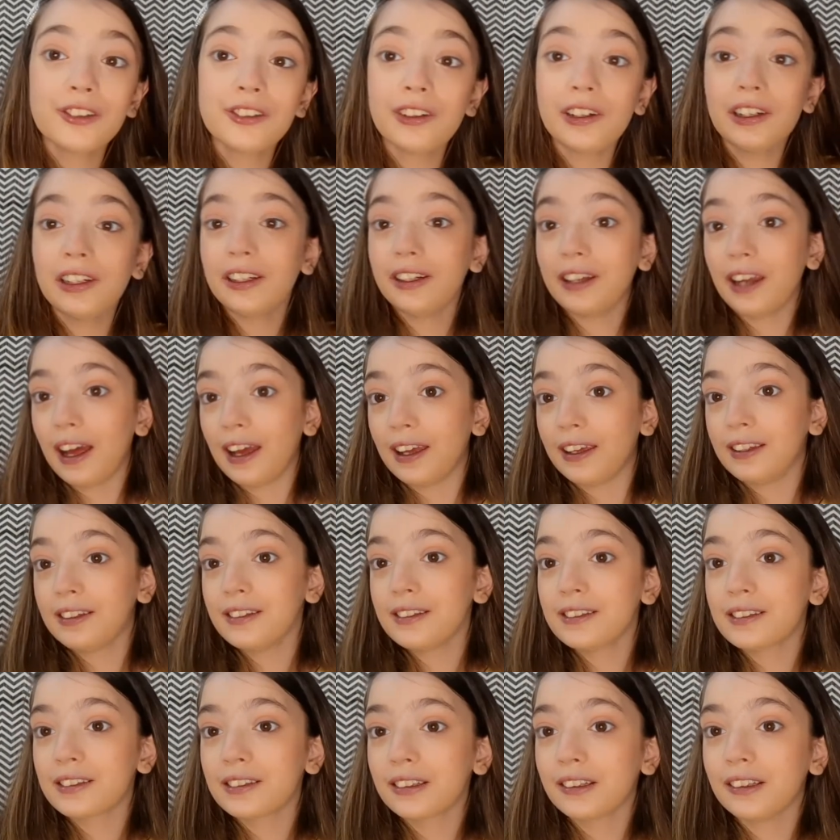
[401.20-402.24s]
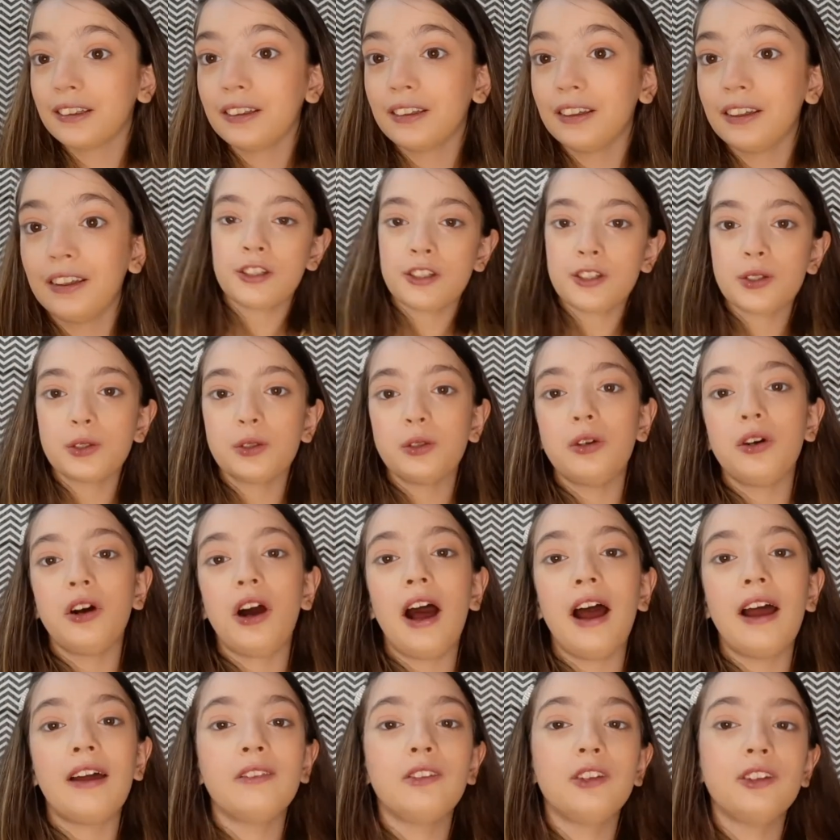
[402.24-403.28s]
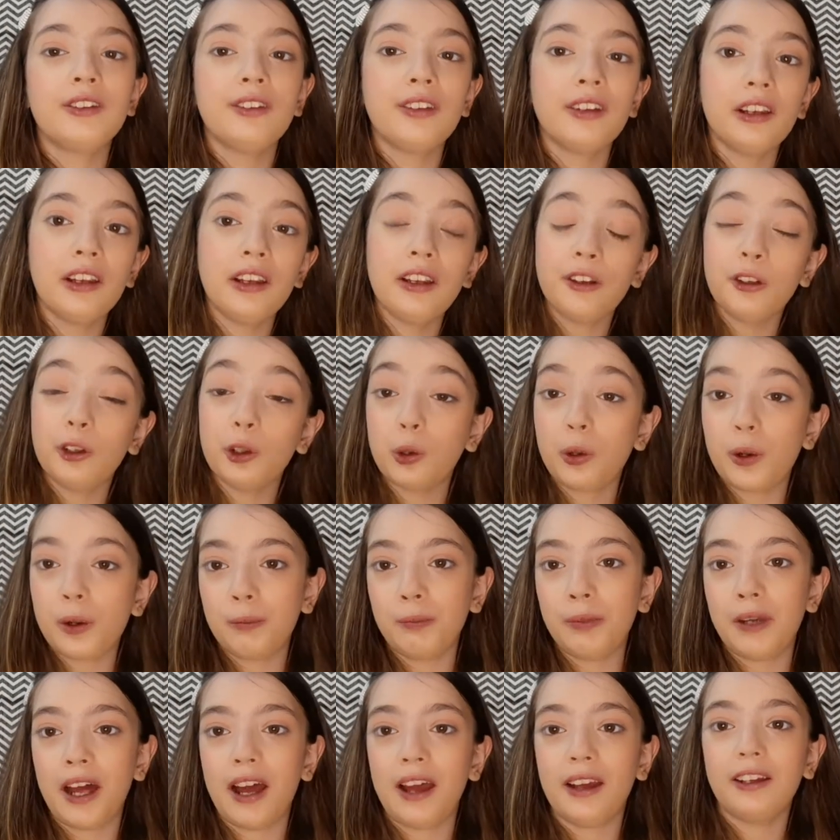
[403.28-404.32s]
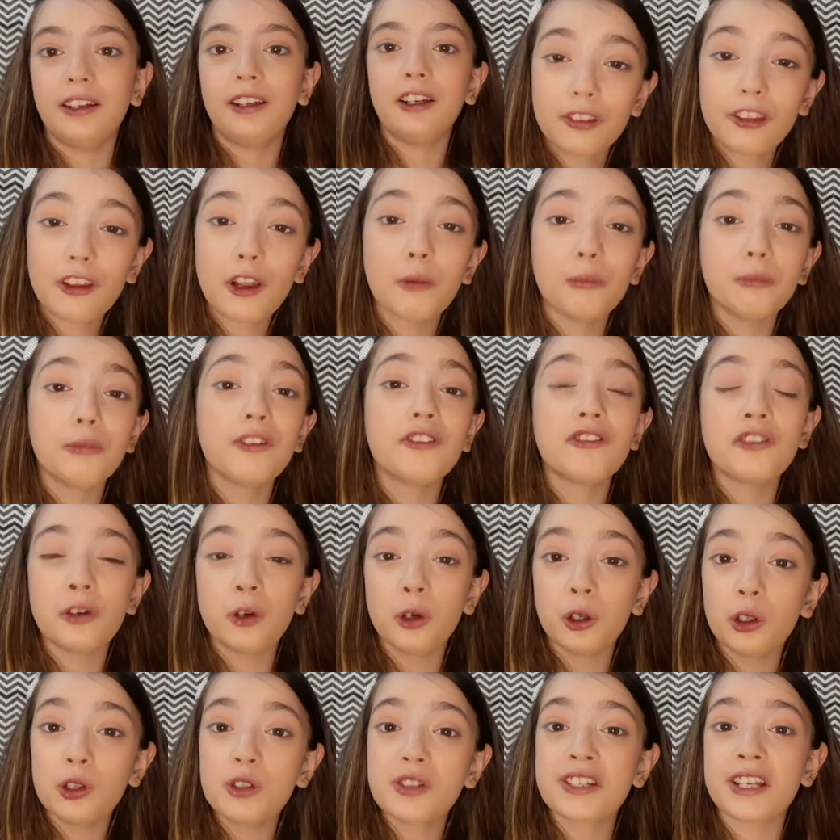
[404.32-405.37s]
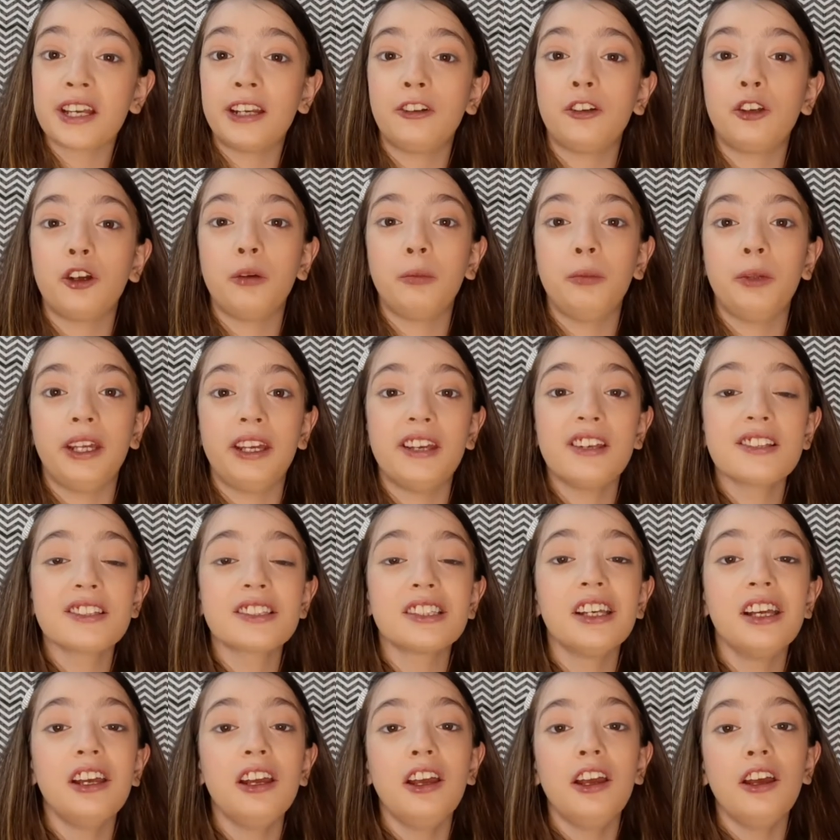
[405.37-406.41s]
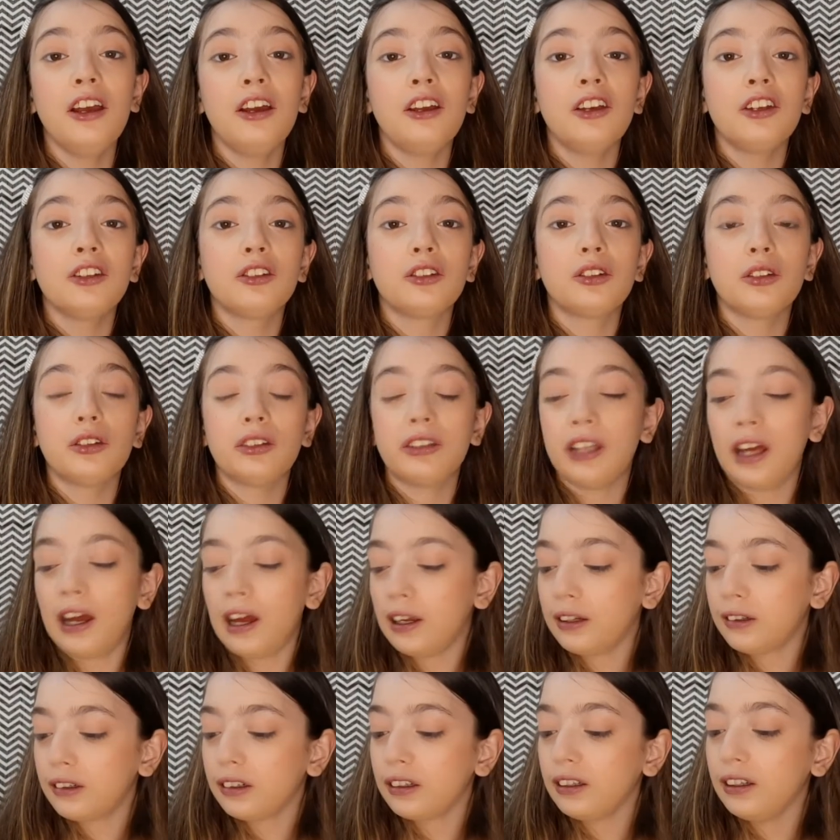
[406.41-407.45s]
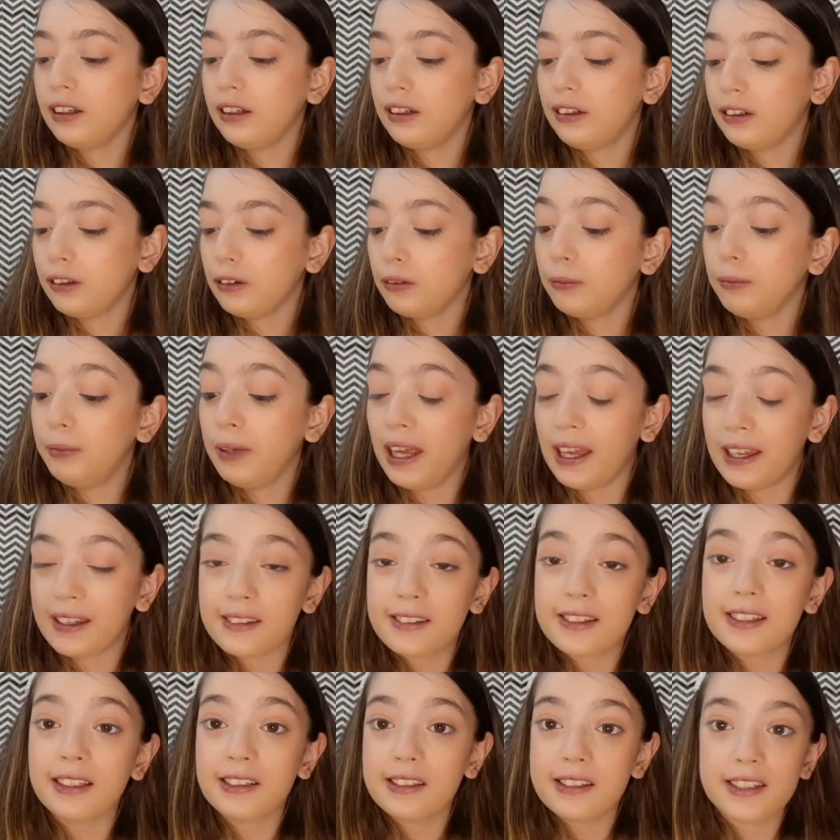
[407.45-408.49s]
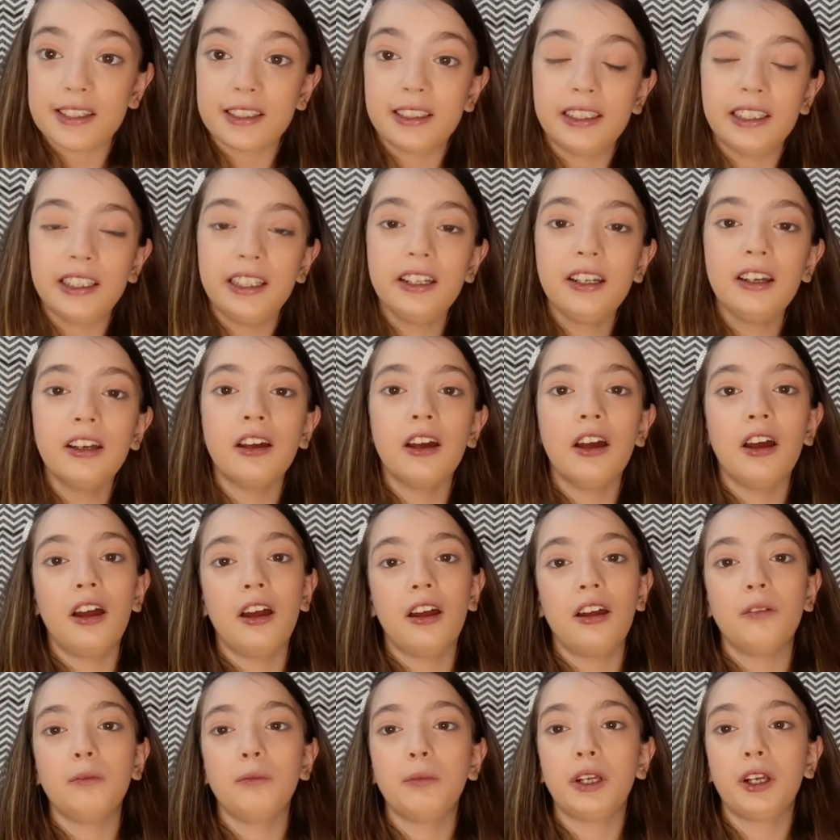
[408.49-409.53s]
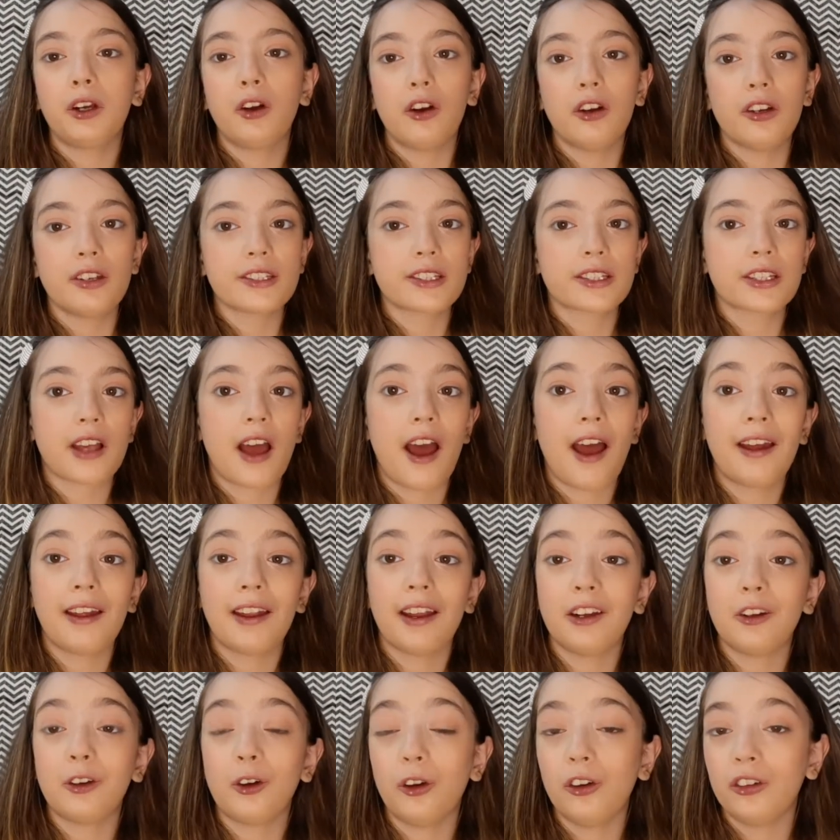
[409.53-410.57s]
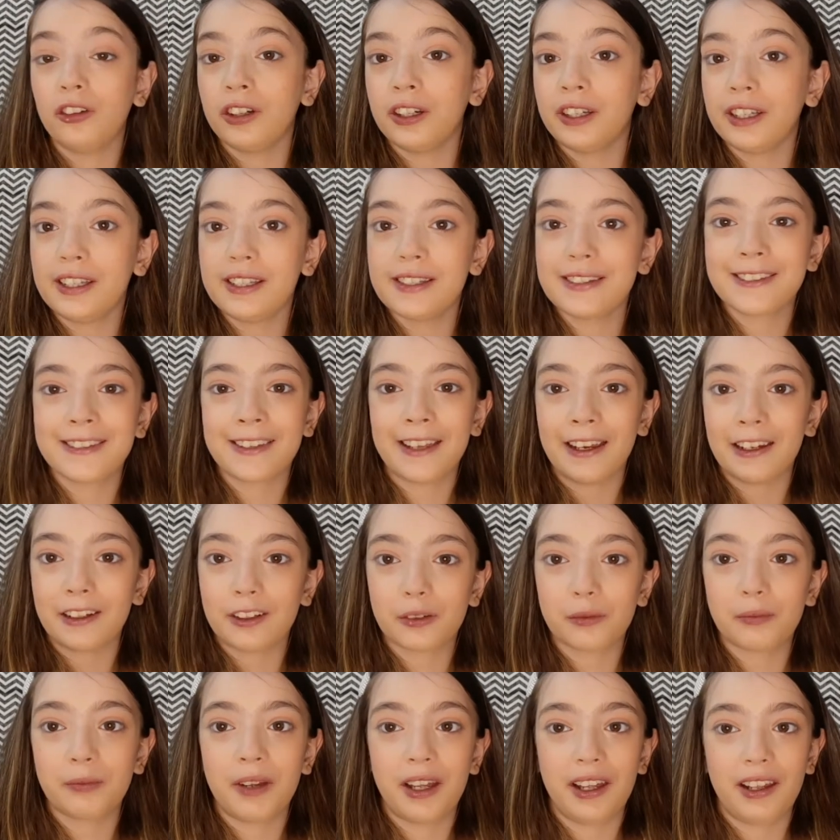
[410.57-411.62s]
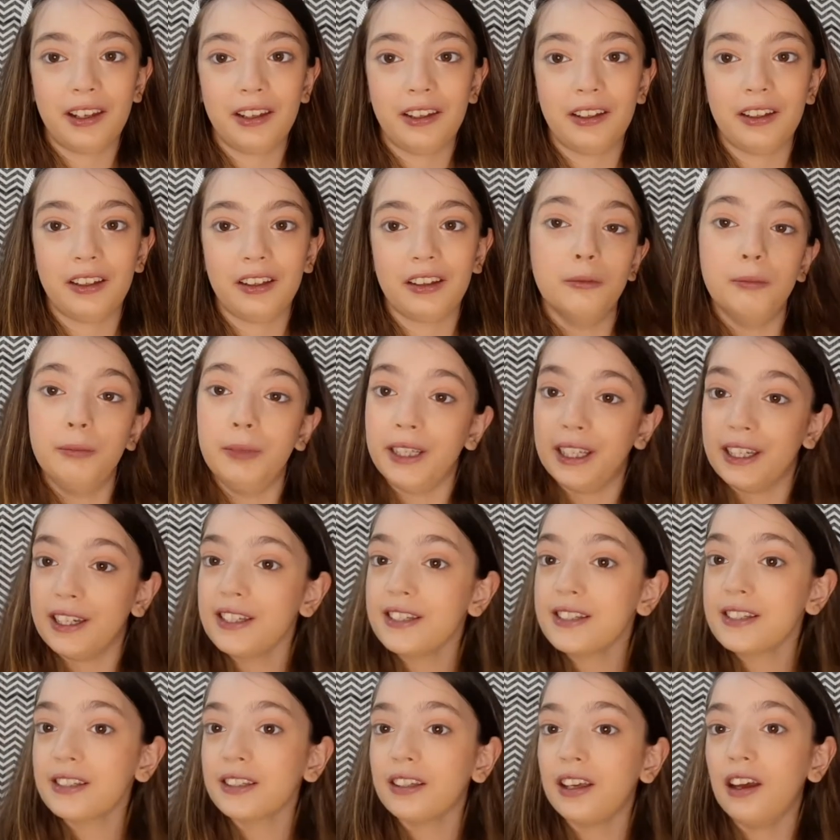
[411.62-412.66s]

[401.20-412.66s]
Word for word: really nice. So I would say you apply it before you set your base so that it blends easily because I had already set my base